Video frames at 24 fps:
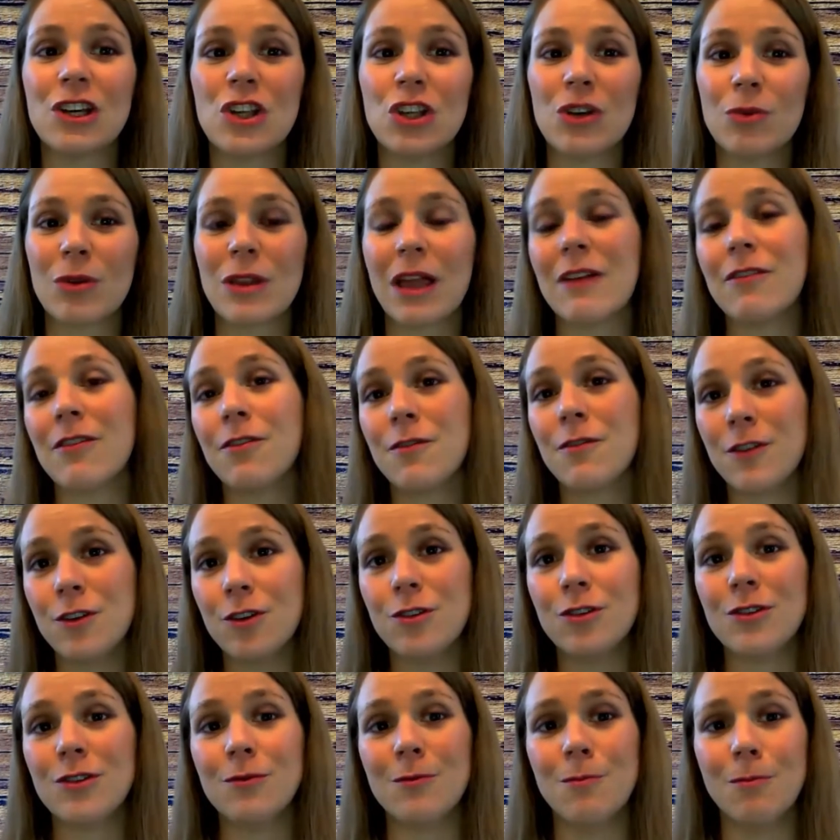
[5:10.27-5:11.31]
you will have a
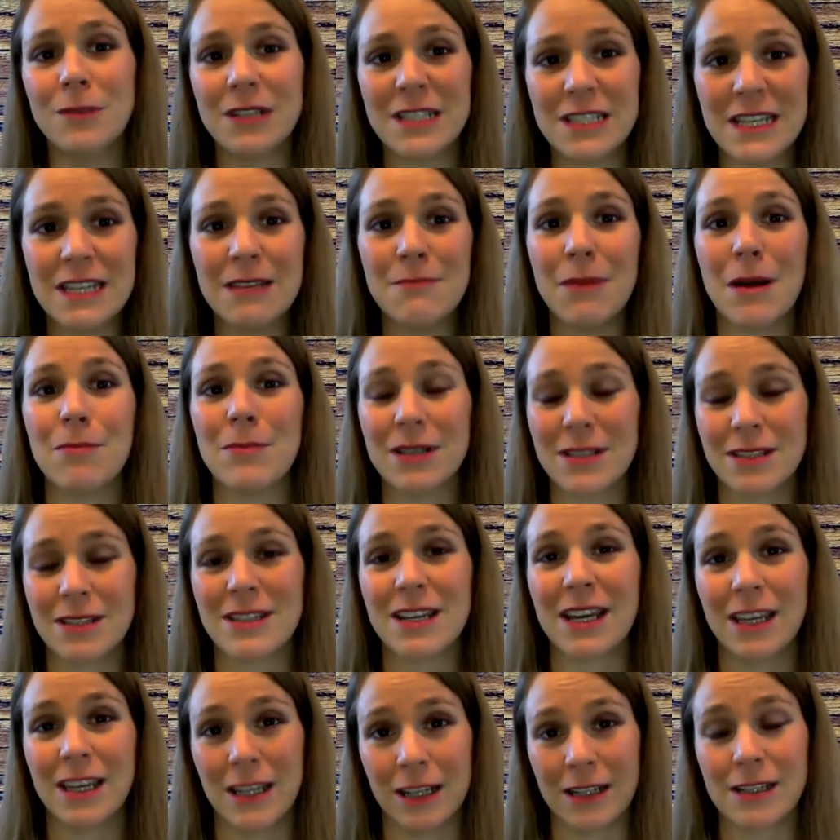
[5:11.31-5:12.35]
few team members
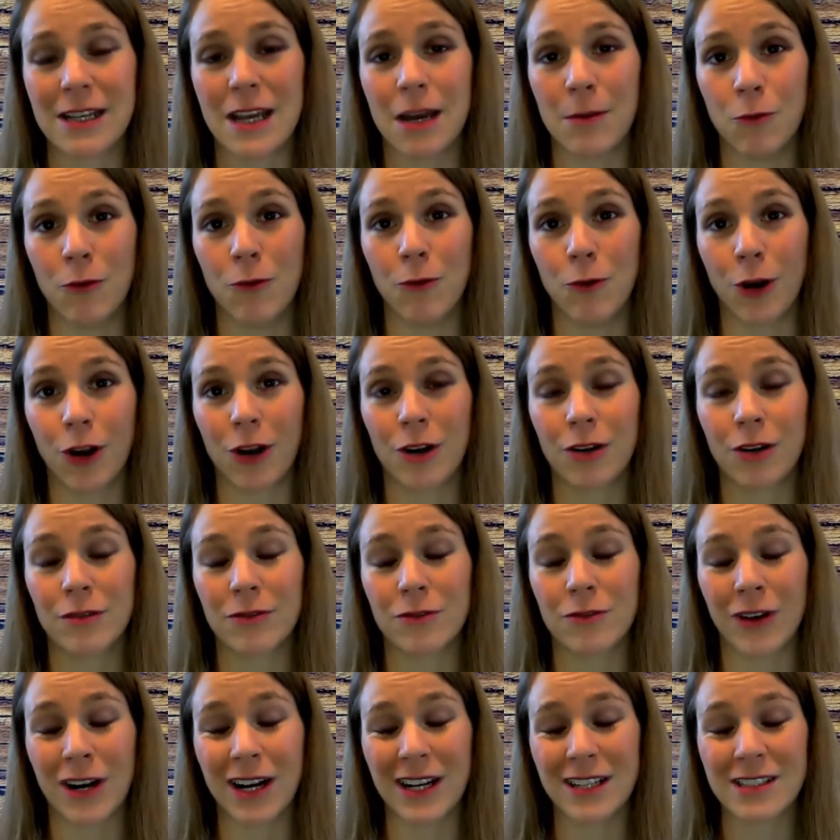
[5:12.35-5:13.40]
taking time off work,
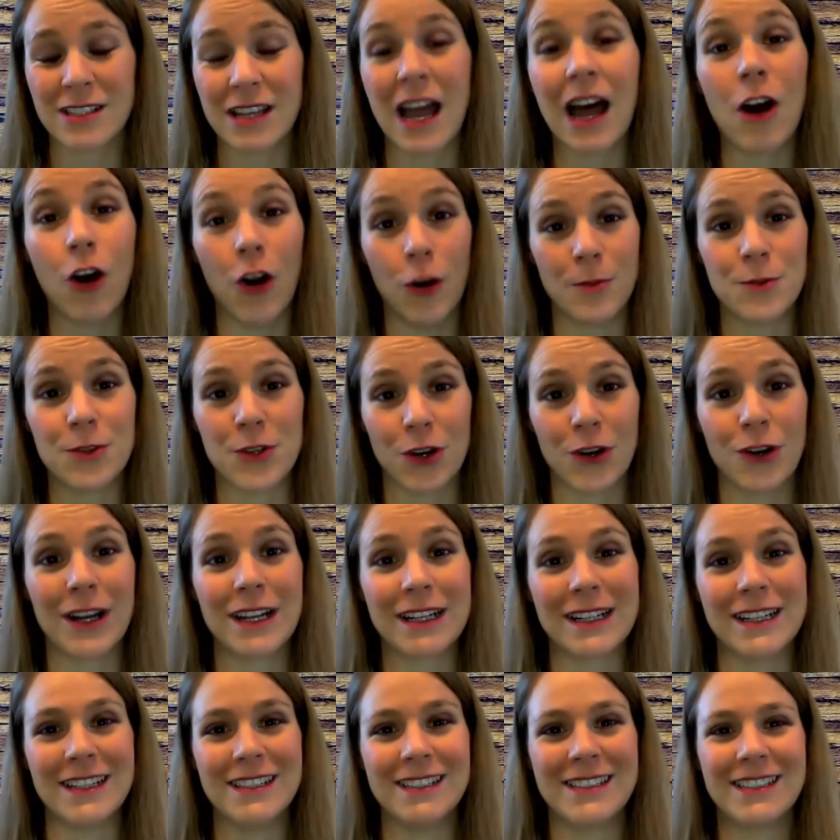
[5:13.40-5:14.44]
right? I hope so,
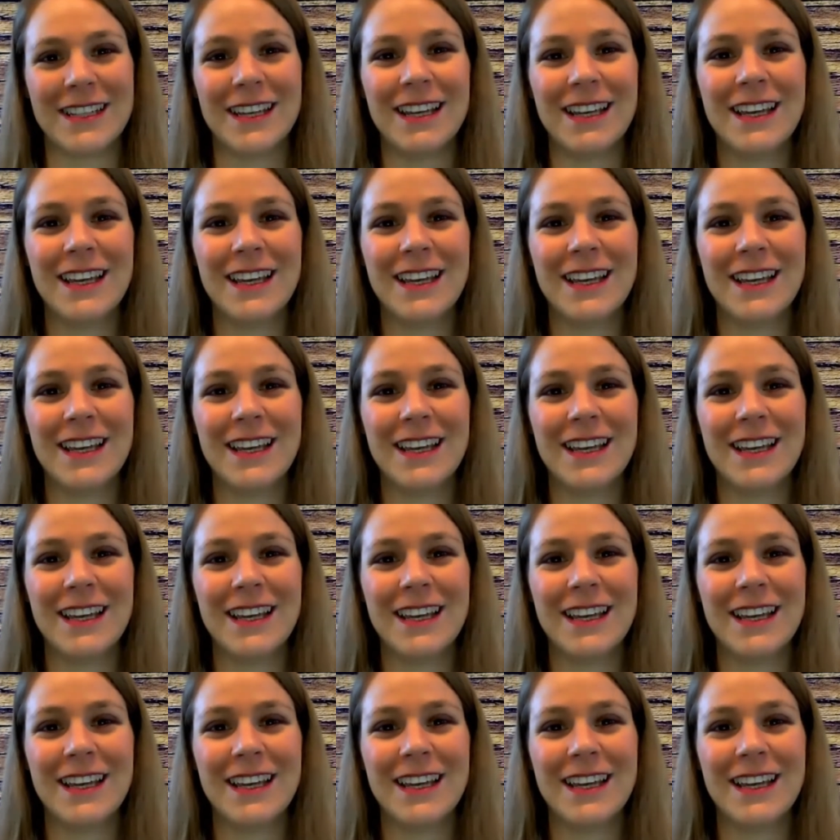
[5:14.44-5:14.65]
at least.